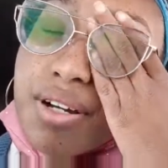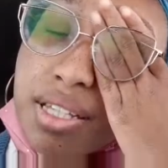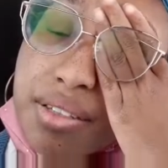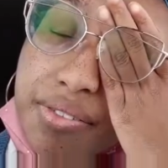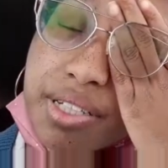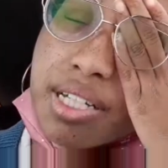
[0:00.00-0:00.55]

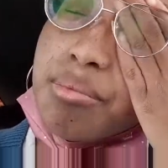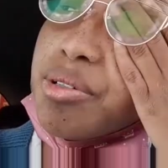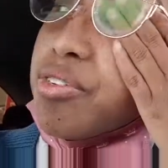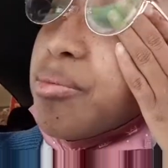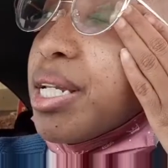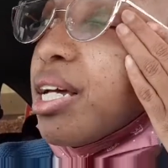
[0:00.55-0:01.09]
Father, forgive me
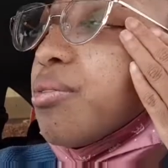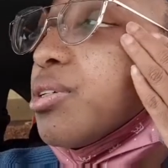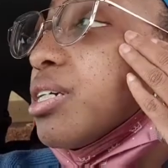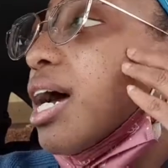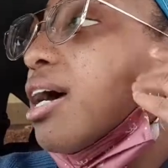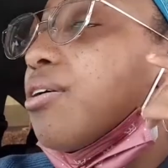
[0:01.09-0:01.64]
for my
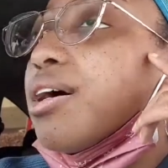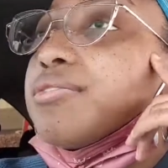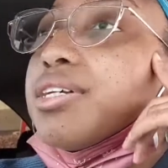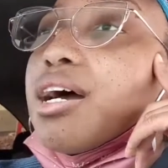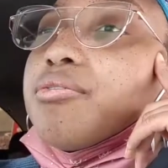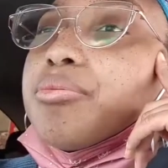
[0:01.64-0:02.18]
language. I don't have
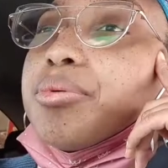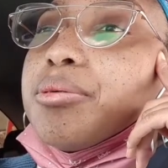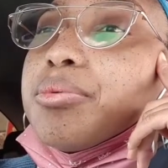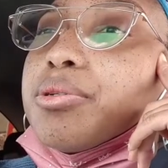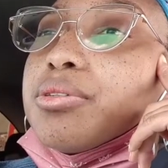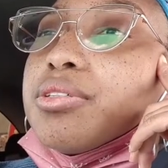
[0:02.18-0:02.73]
time for
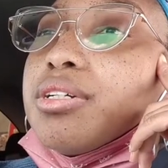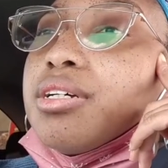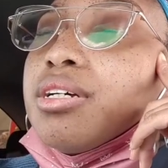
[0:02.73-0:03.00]
people